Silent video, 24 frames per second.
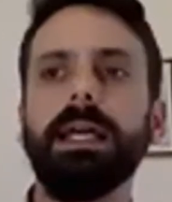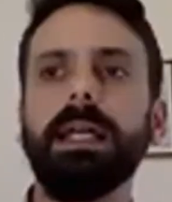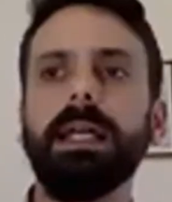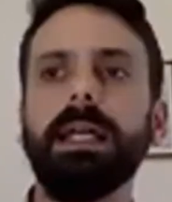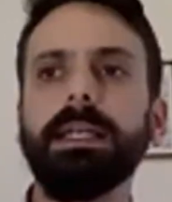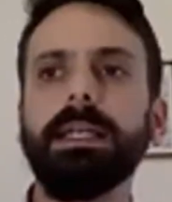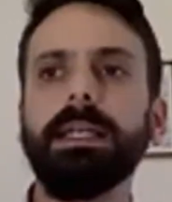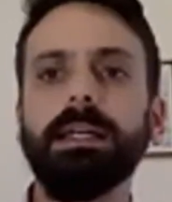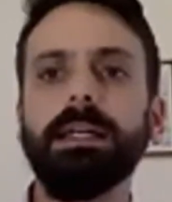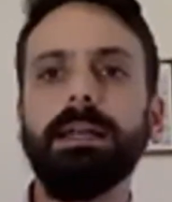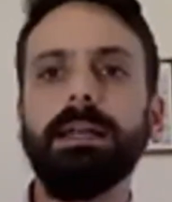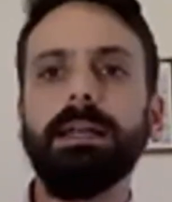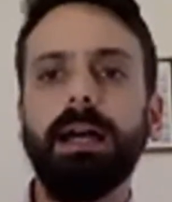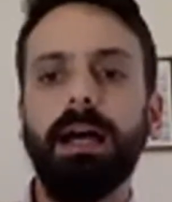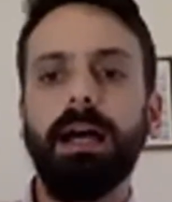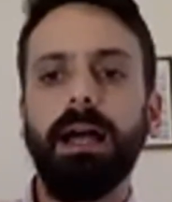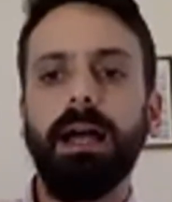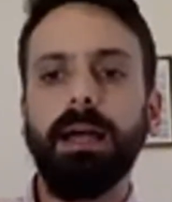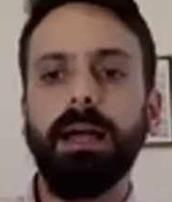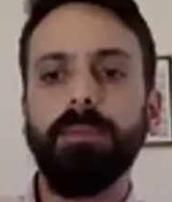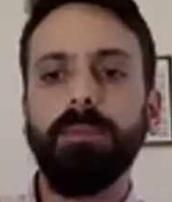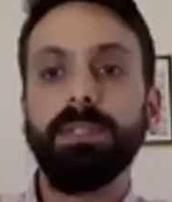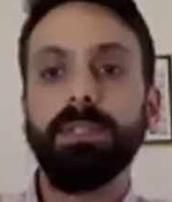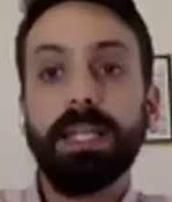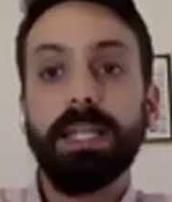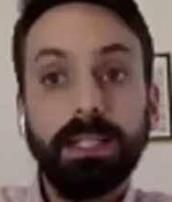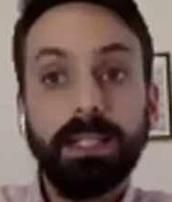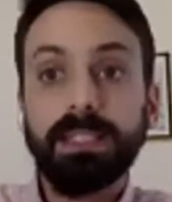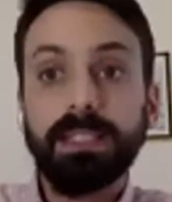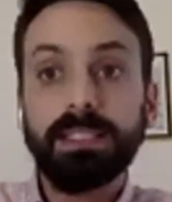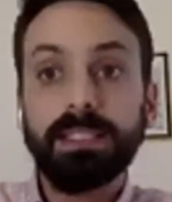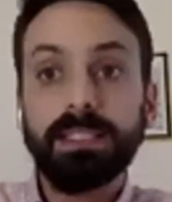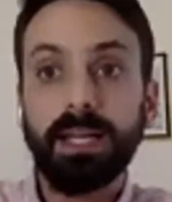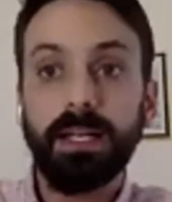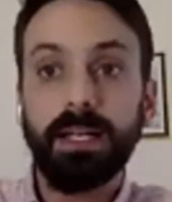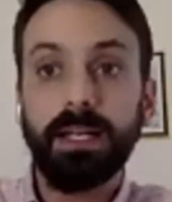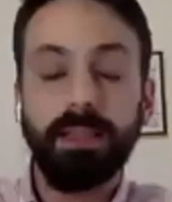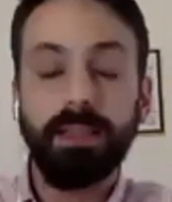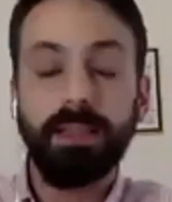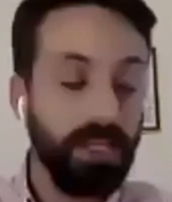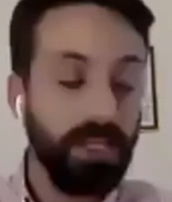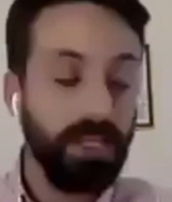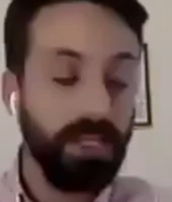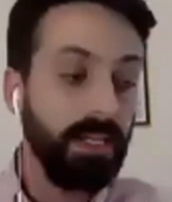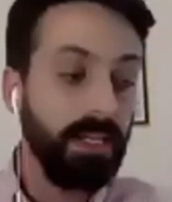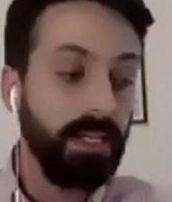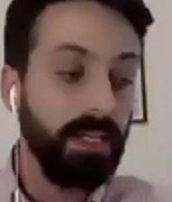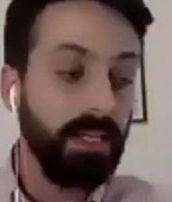And I particularly started
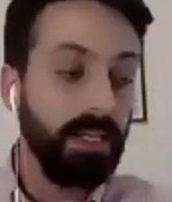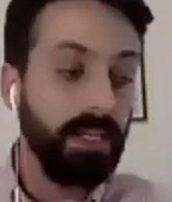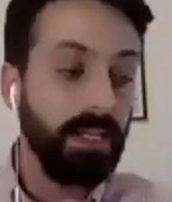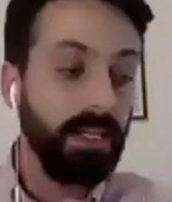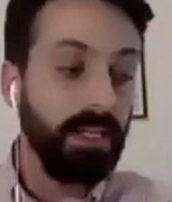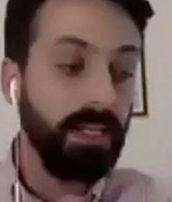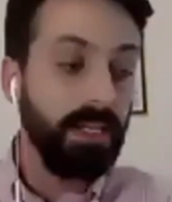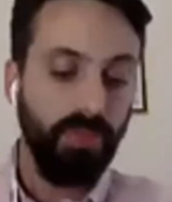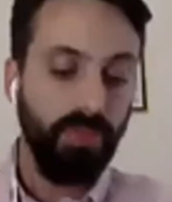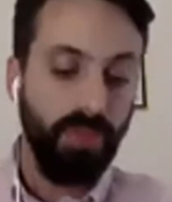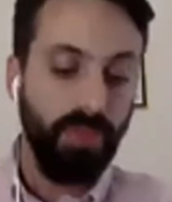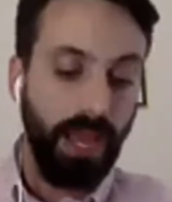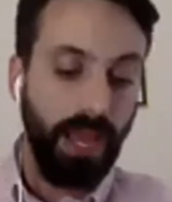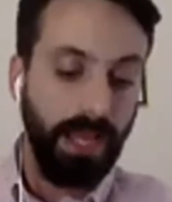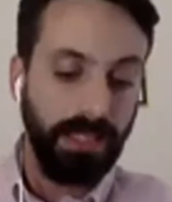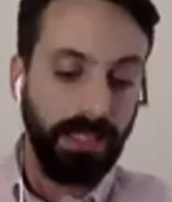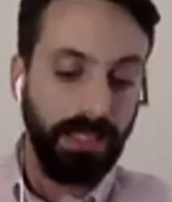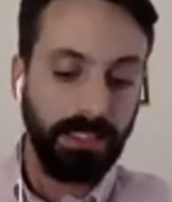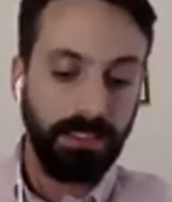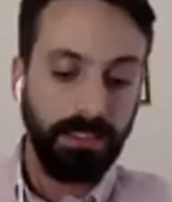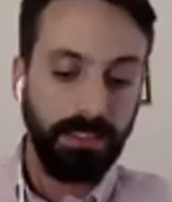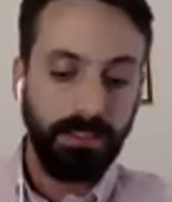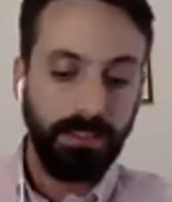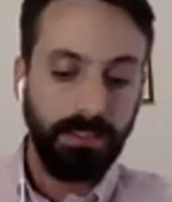thinking about that